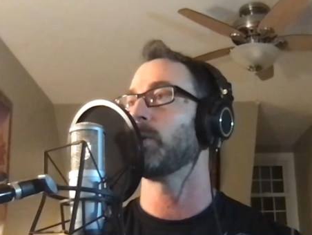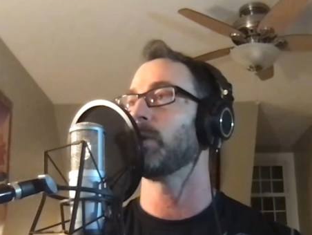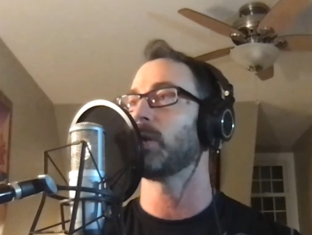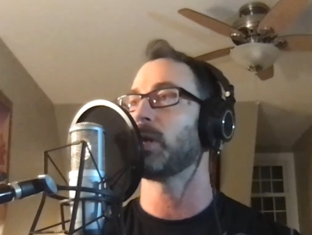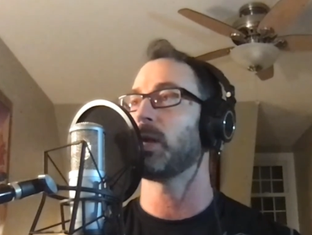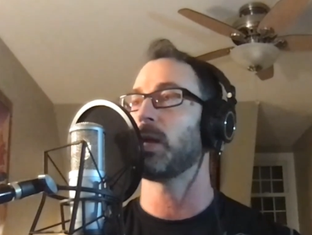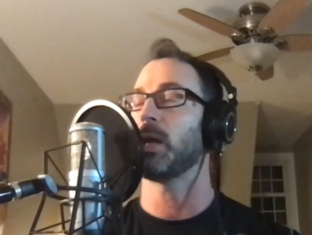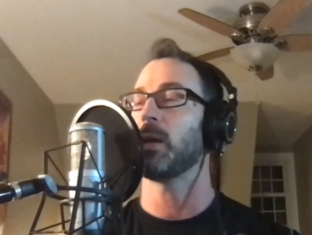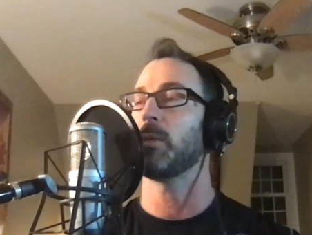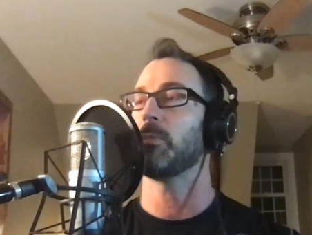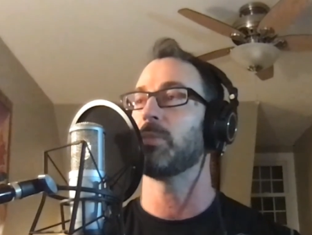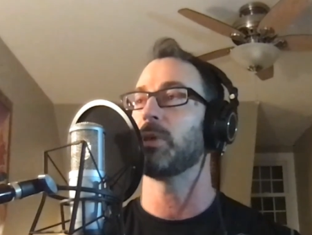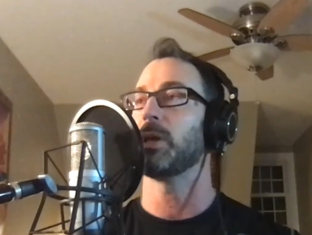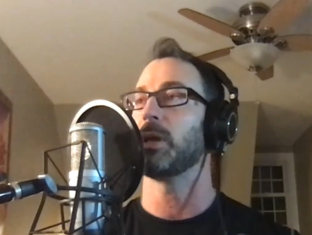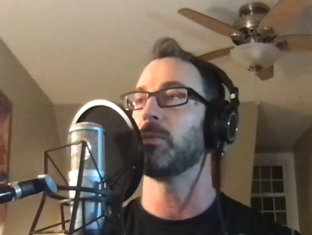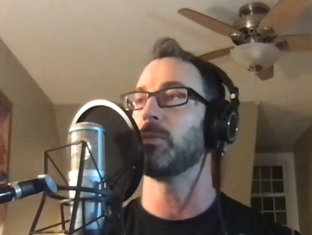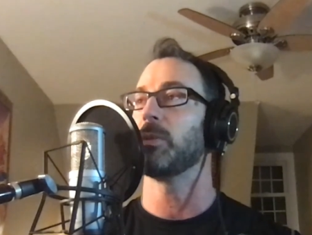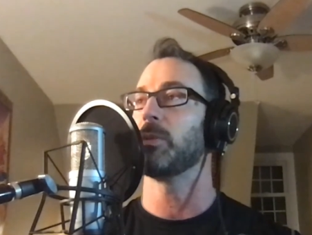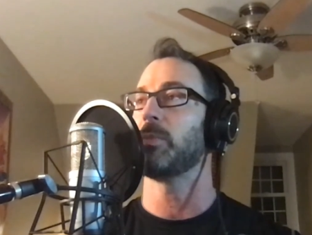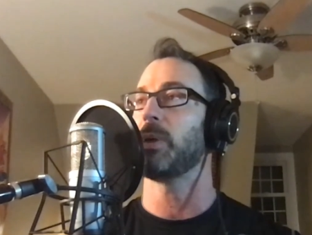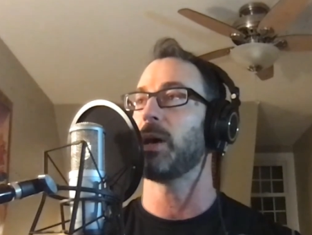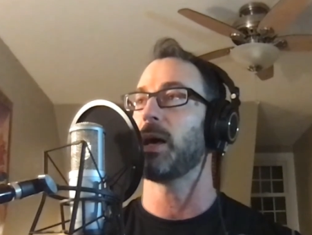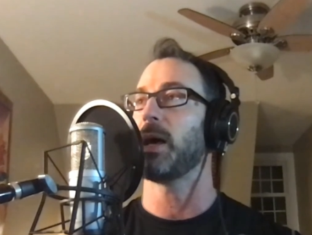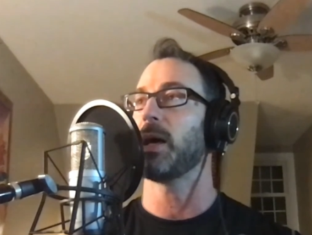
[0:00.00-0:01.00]
can't blame
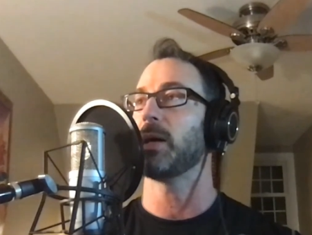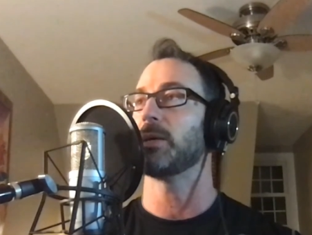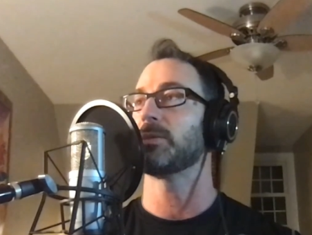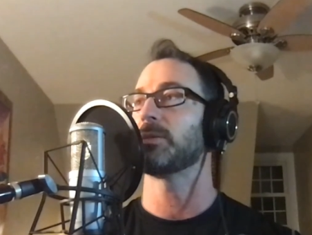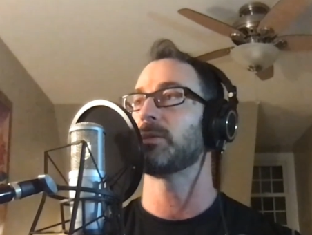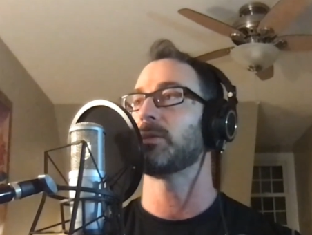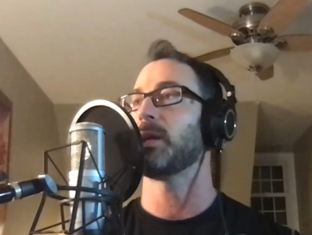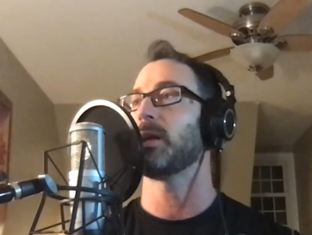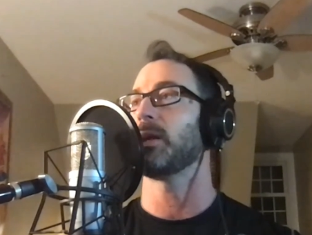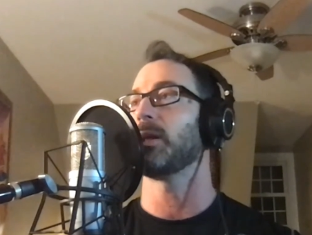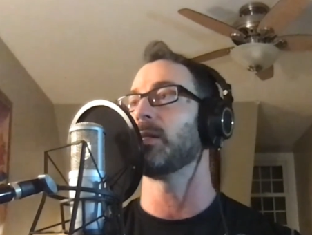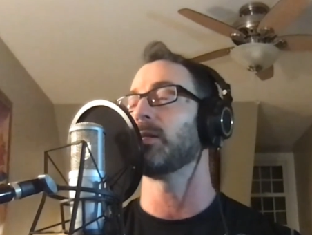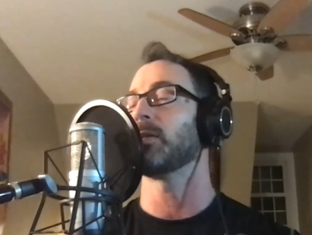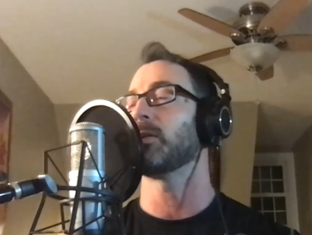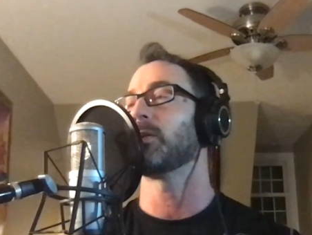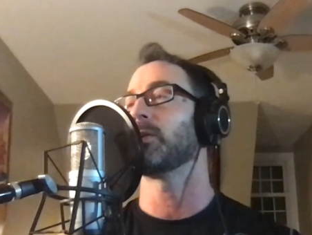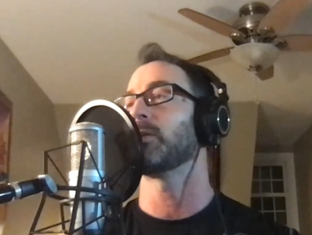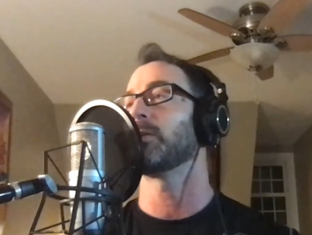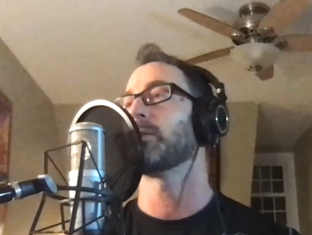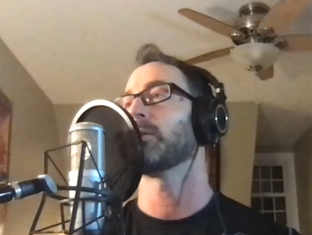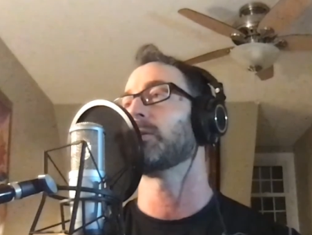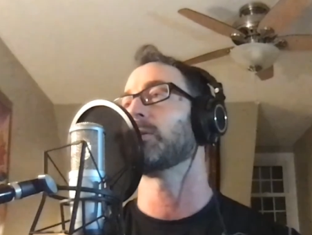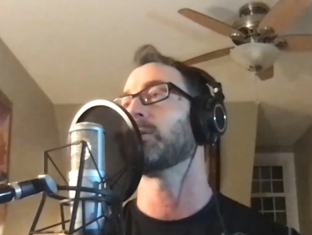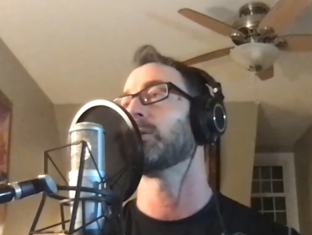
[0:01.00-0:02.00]
the past any
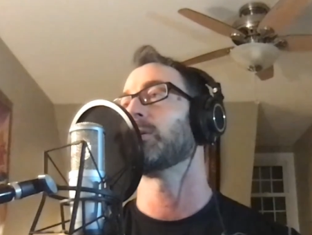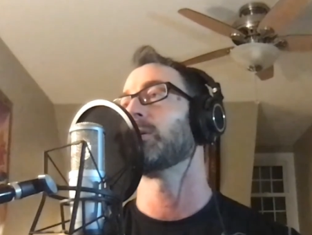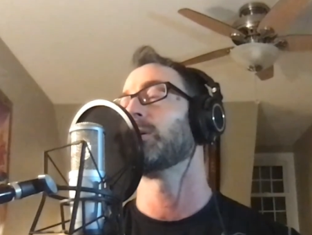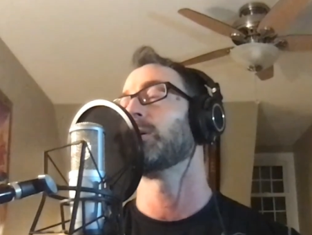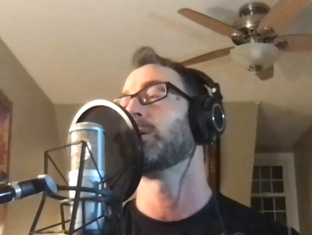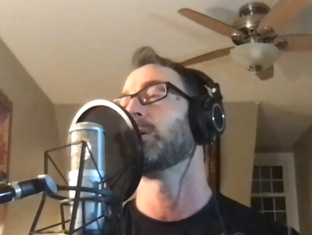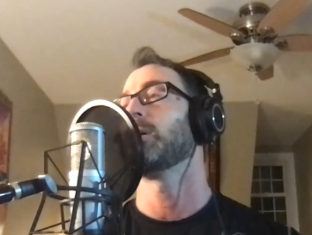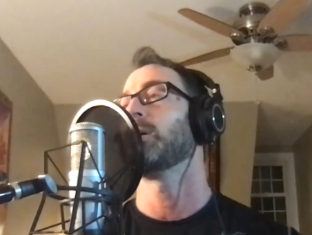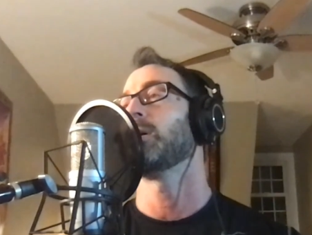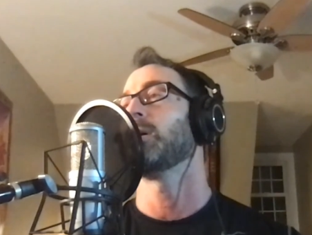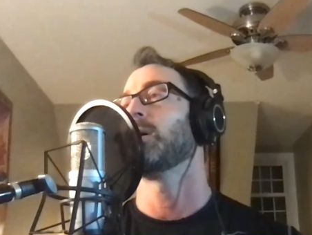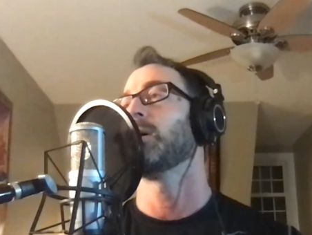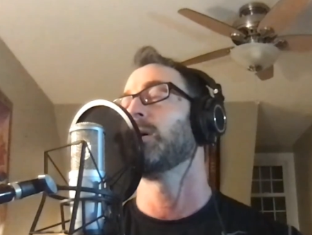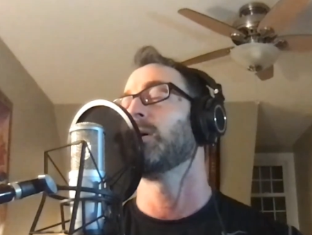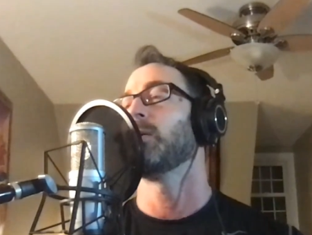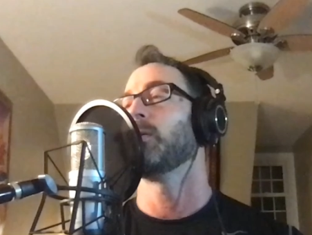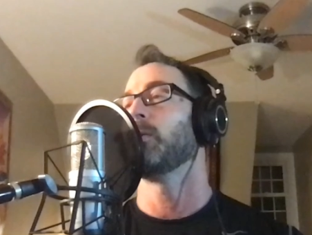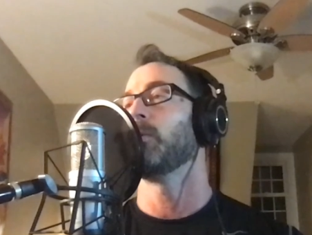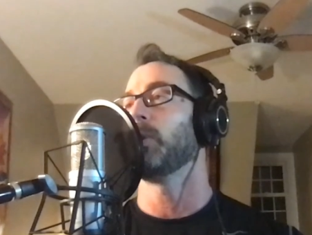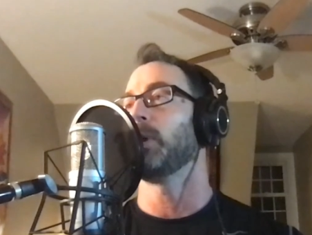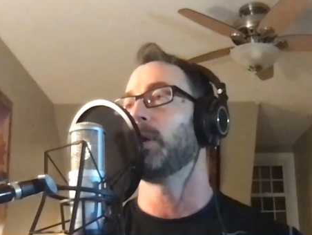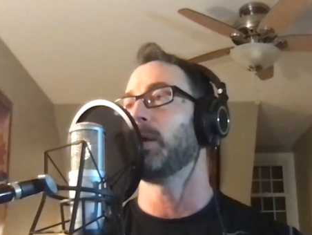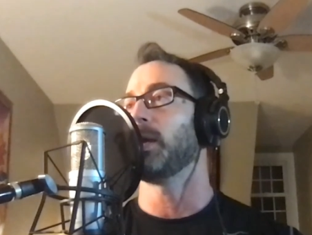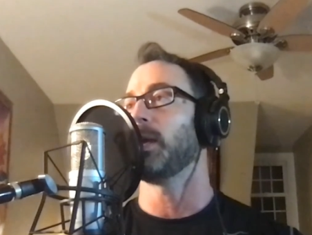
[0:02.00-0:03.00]
longer.
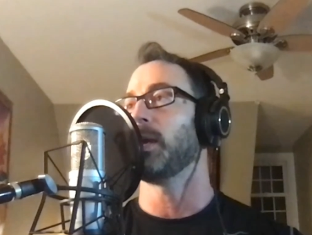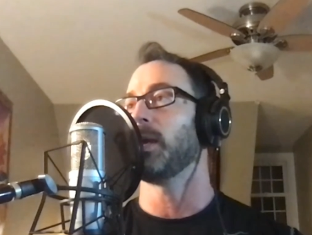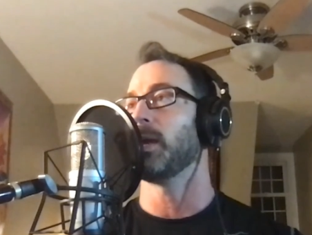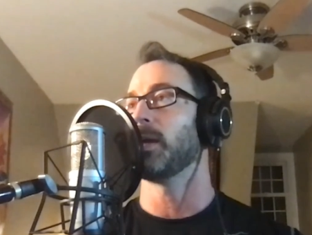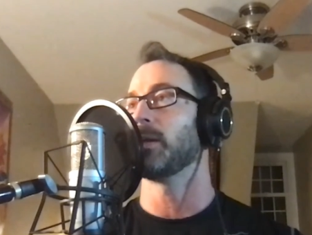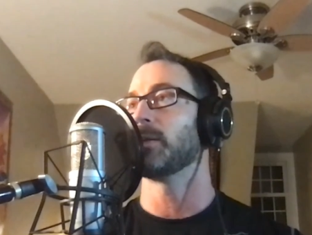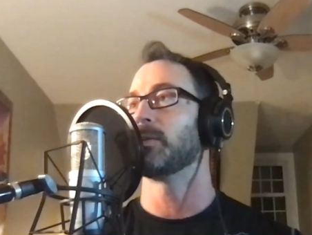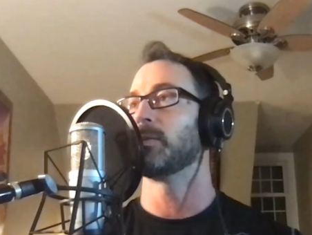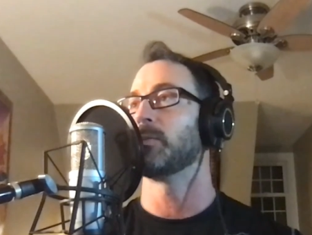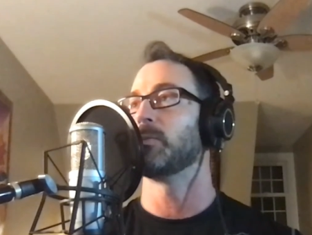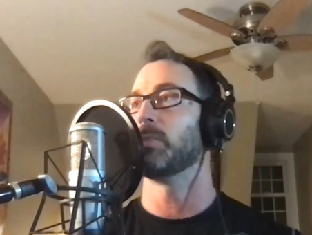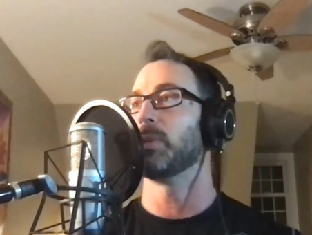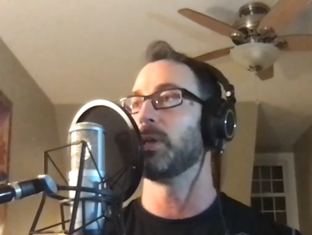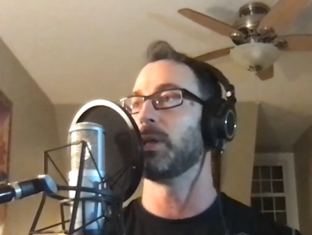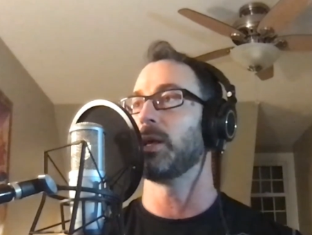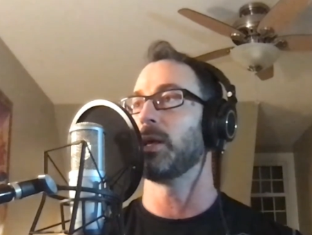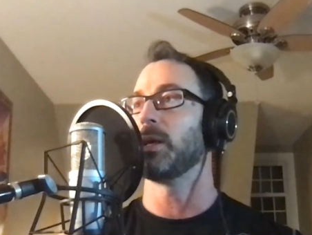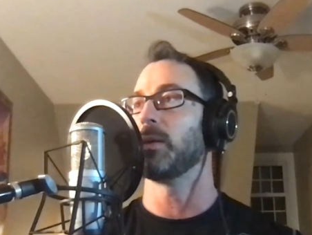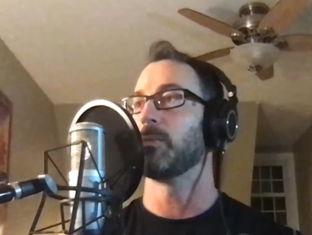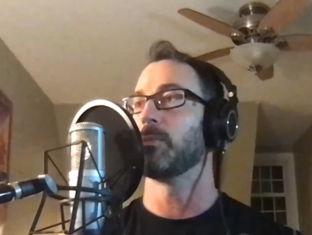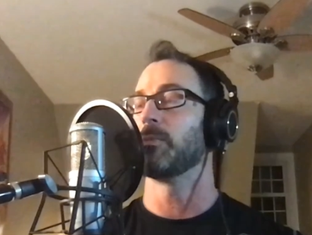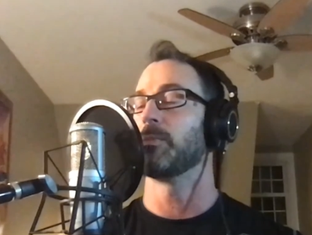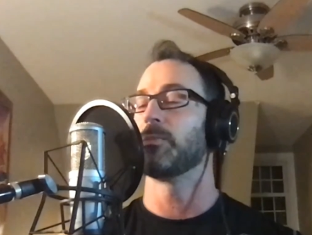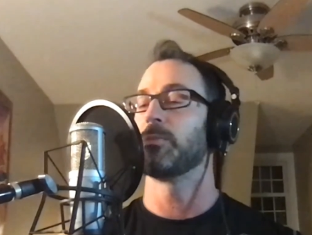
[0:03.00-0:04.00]
We can't
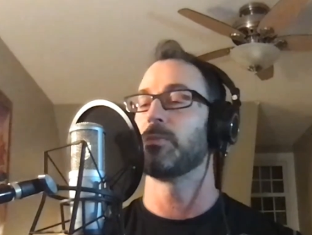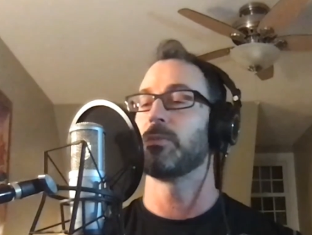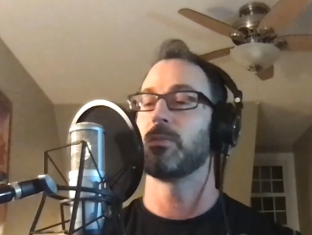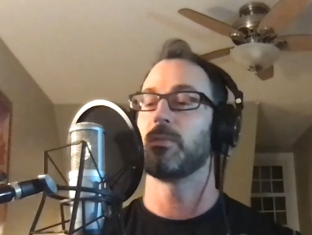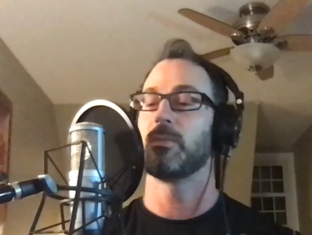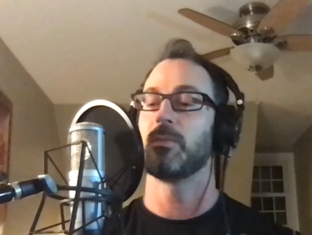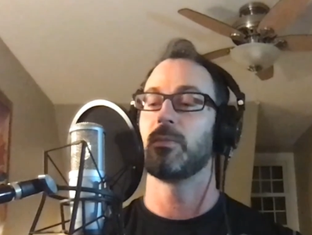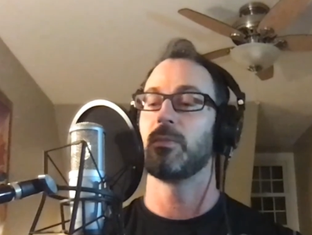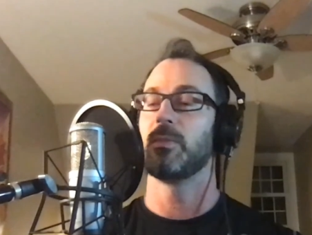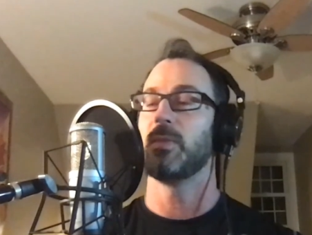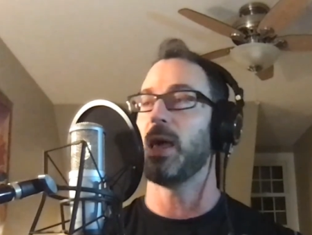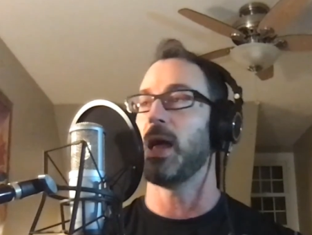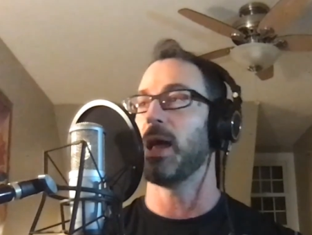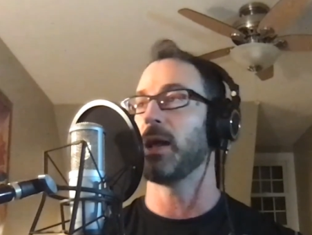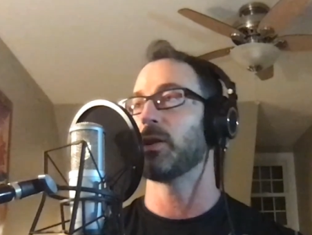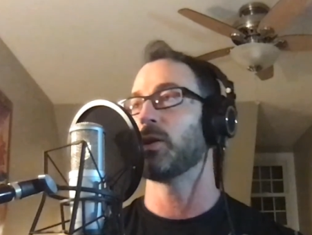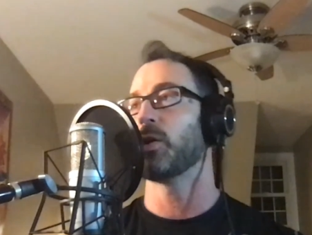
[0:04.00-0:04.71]
blame that